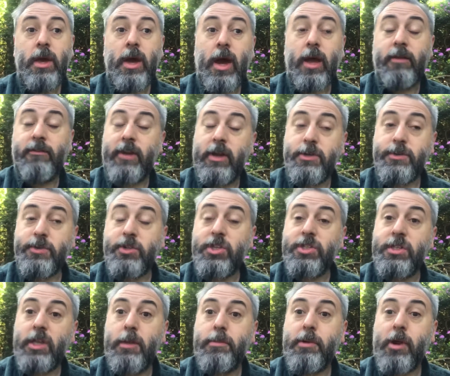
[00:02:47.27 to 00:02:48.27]
And in fact, we're
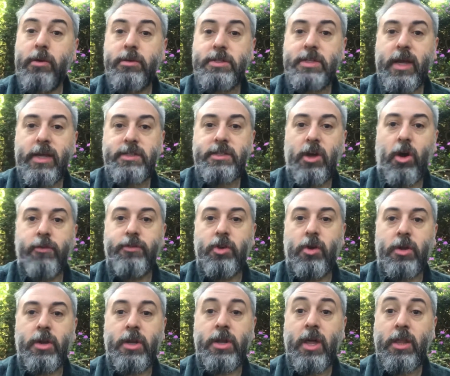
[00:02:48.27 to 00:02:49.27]
just in the process of
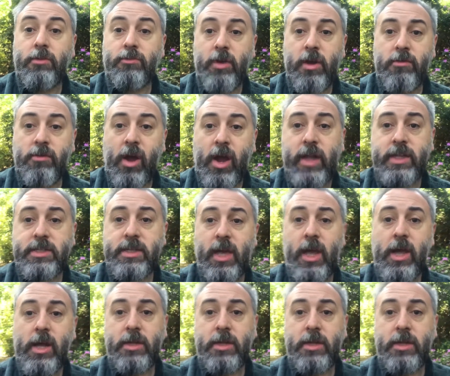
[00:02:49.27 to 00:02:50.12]
doing another rewrite,